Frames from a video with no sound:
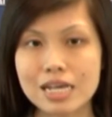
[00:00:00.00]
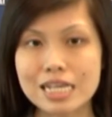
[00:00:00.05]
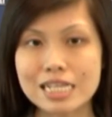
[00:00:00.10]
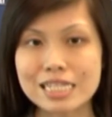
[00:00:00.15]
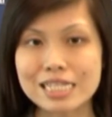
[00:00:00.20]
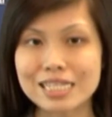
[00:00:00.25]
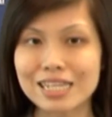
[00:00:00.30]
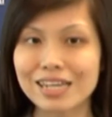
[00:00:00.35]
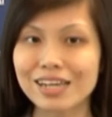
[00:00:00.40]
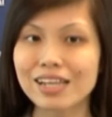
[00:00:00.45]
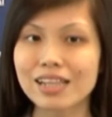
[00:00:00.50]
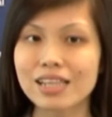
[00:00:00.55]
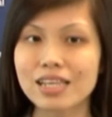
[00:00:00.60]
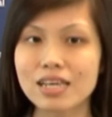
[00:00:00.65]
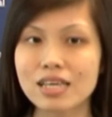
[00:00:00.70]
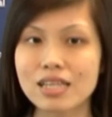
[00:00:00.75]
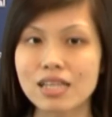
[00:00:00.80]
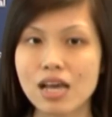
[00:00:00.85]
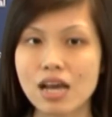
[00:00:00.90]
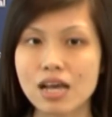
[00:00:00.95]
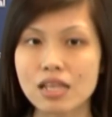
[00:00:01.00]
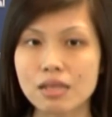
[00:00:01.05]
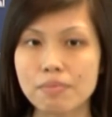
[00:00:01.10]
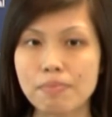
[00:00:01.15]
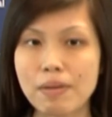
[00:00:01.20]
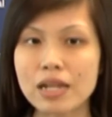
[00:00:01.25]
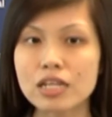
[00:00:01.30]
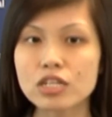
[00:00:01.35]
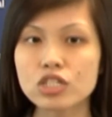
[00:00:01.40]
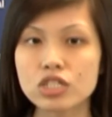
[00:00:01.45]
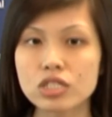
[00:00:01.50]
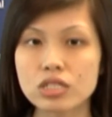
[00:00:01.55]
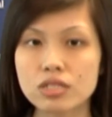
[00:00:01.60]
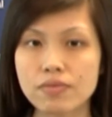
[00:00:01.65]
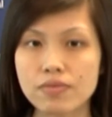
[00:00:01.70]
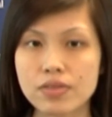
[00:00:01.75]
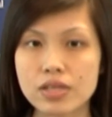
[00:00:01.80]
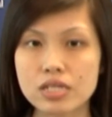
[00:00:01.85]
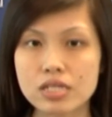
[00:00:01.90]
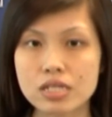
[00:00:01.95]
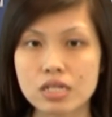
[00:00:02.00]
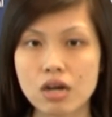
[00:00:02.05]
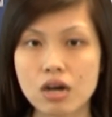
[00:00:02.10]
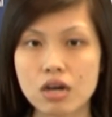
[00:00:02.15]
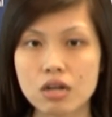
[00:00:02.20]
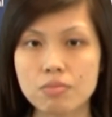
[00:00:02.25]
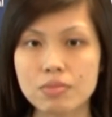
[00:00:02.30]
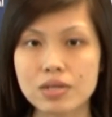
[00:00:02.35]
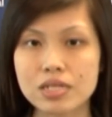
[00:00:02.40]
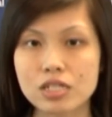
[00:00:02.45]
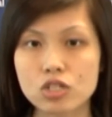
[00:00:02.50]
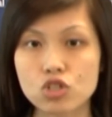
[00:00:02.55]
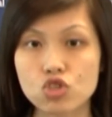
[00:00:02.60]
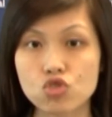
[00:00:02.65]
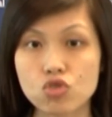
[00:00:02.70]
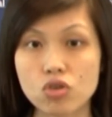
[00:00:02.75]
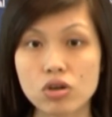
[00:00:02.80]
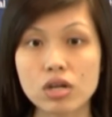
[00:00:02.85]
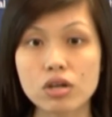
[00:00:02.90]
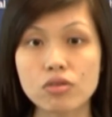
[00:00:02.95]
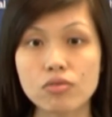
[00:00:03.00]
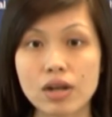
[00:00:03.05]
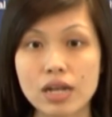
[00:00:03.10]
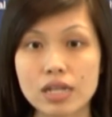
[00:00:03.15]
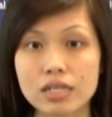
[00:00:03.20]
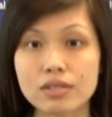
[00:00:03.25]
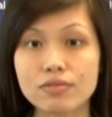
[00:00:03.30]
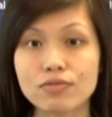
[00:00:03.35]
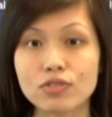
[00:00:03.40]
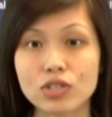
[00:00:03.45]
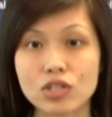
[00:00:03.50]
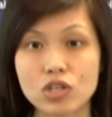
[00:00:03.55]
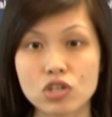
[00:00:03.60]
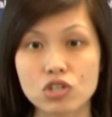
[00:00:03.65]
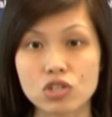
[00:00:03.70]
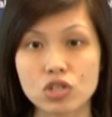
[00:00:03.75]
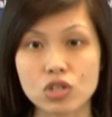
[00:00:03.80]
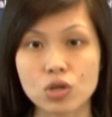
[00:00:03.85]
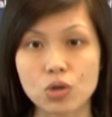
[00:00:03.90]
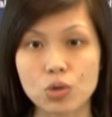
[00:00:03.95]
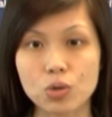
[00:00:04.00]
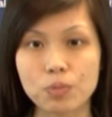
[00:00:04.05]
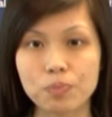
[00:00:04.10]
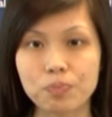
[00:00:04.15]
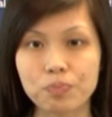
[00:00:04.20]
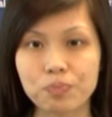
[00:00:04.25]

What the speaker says: Secondly, the balance sheets of these economies are stronger relative to years ago.